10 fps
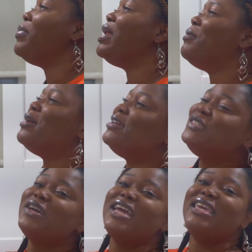But I'm
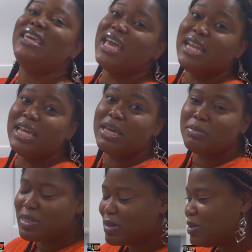gonna try and get
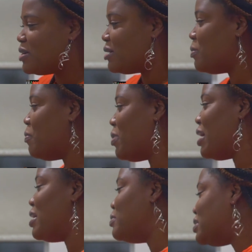him to cook
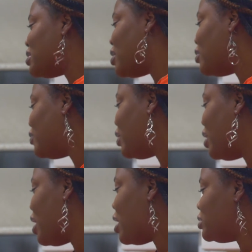by himself.
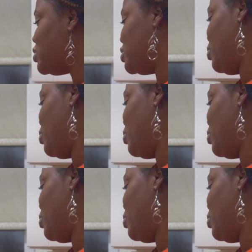I'll just